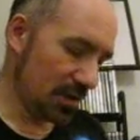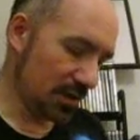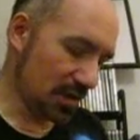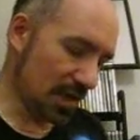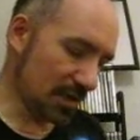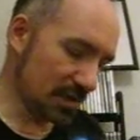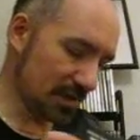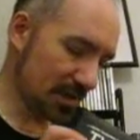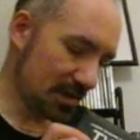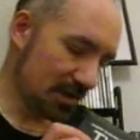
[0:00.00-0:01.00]

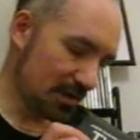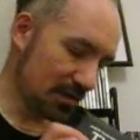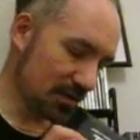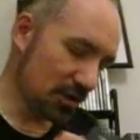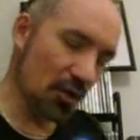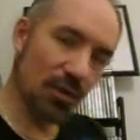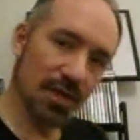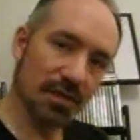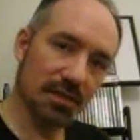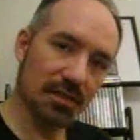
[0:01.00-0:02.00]
Dice
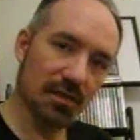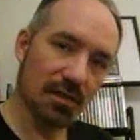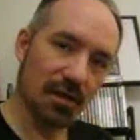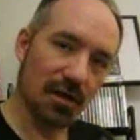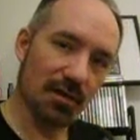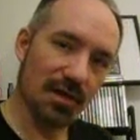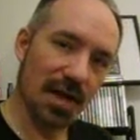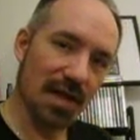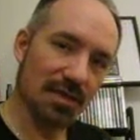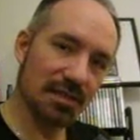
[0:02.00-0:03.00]
tokens are
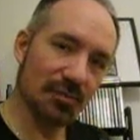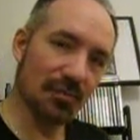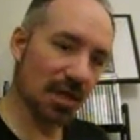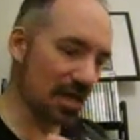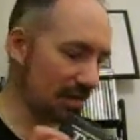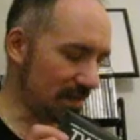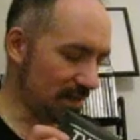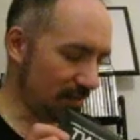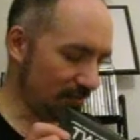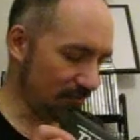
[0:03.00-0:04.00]
not supplied
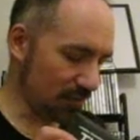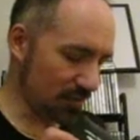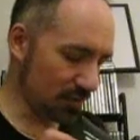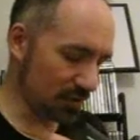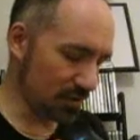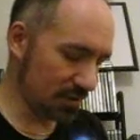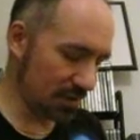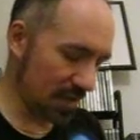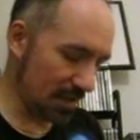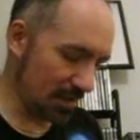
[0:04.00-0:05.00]
in the first
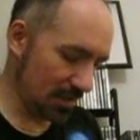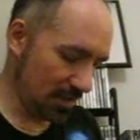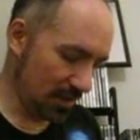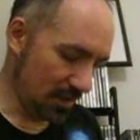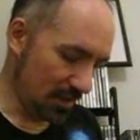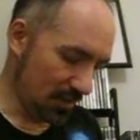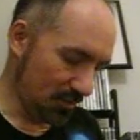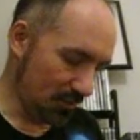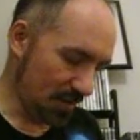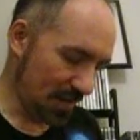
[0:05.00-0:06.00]
set.
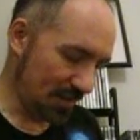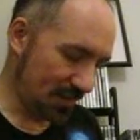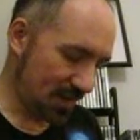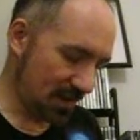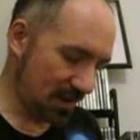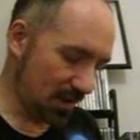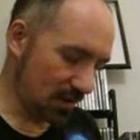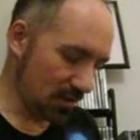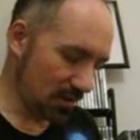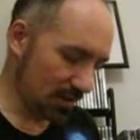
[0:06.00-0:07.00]
but I think they
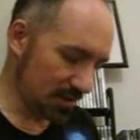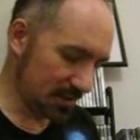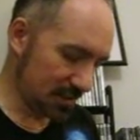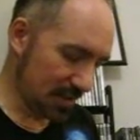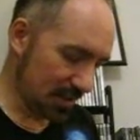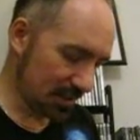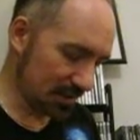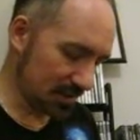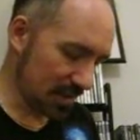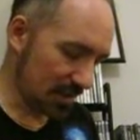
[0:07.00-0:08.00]
are in the second
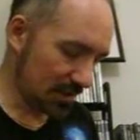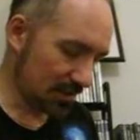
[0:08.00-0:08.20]
set.